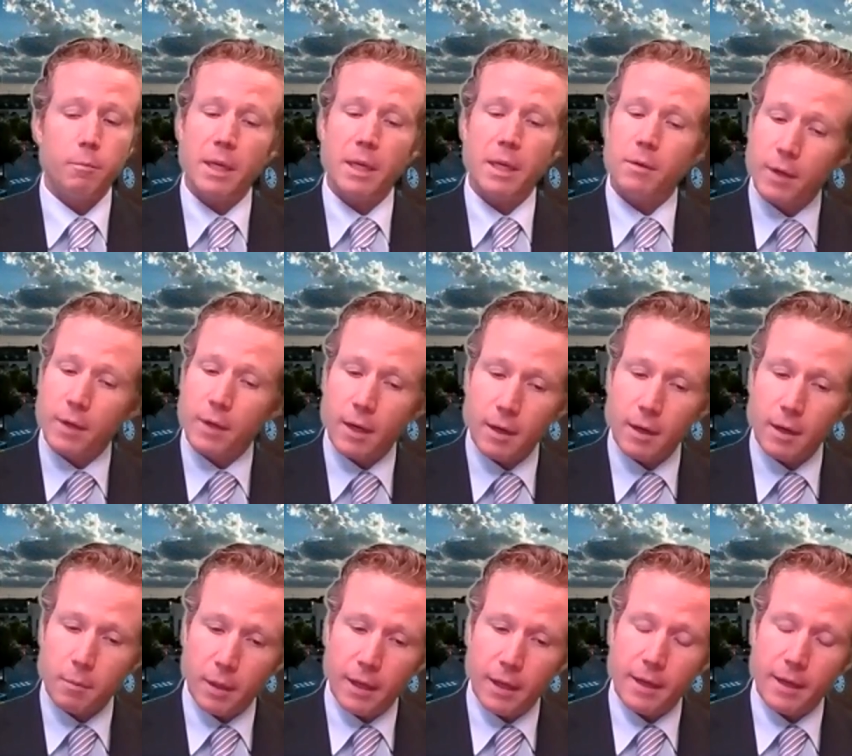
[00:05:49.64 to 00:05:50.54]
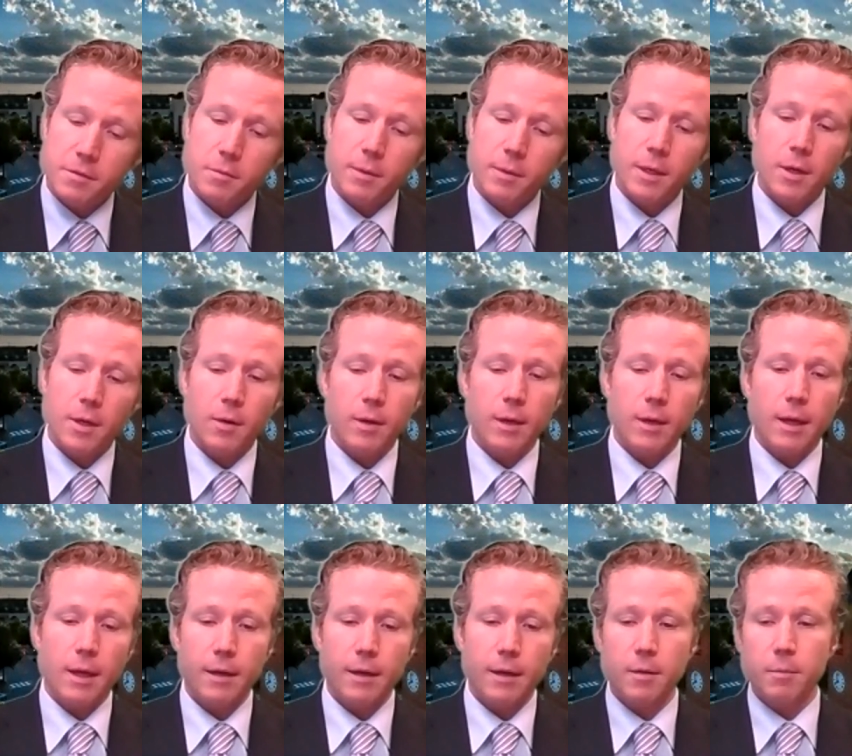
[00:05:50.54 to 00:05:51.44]
been very blessed. We know a
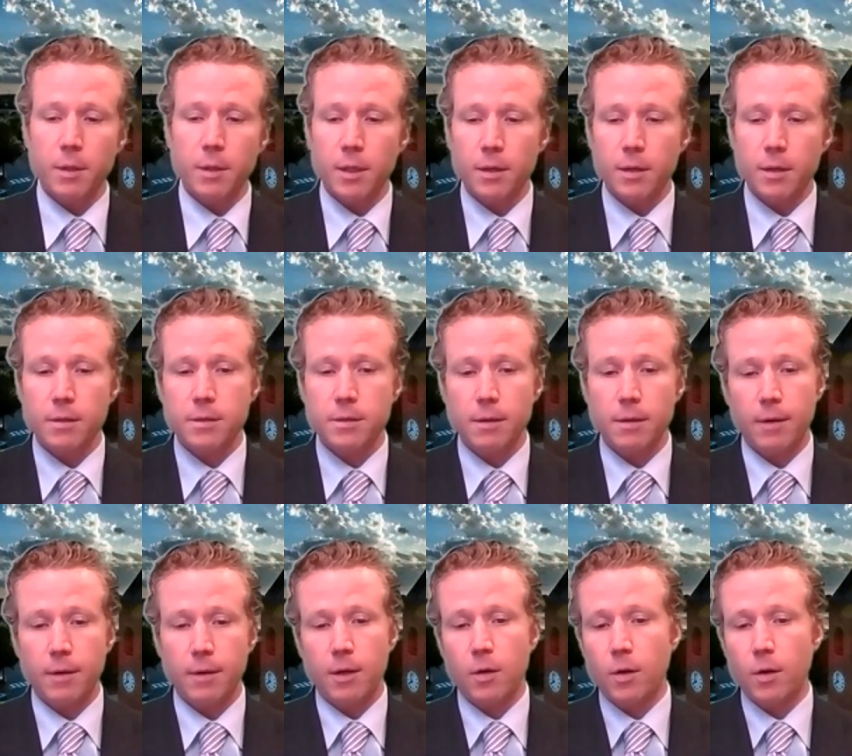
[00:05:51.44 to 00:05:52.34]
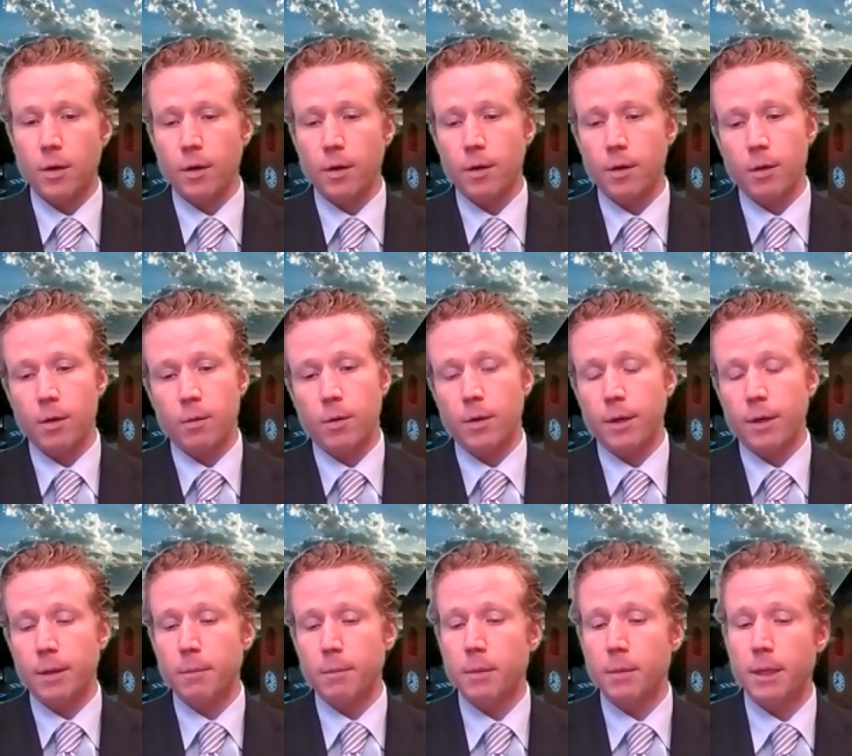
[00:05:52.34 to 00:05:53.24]
lot of communities have had a hard
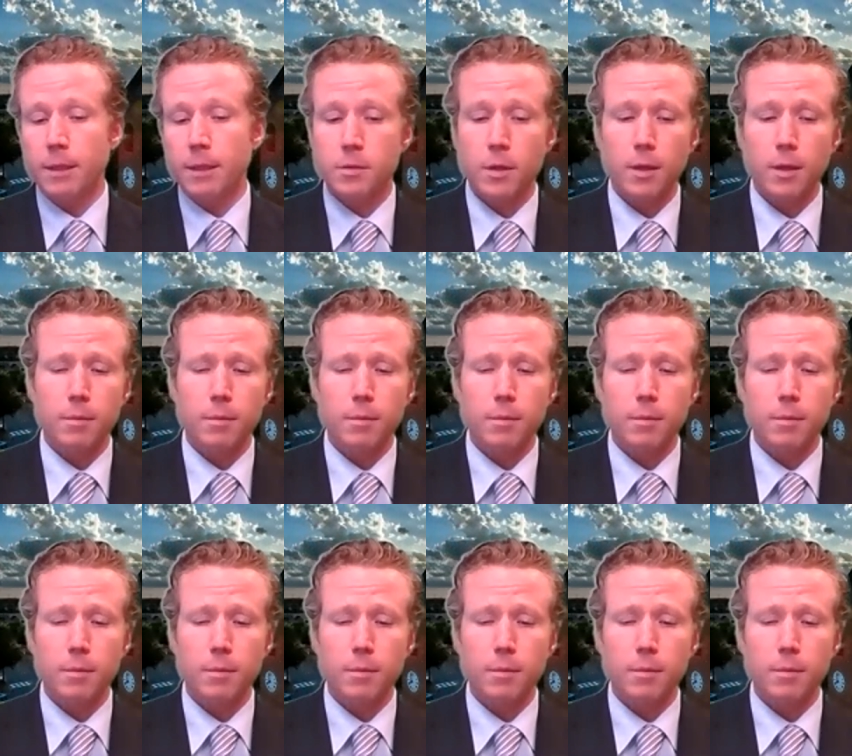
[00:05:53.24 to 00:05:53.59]
go on it.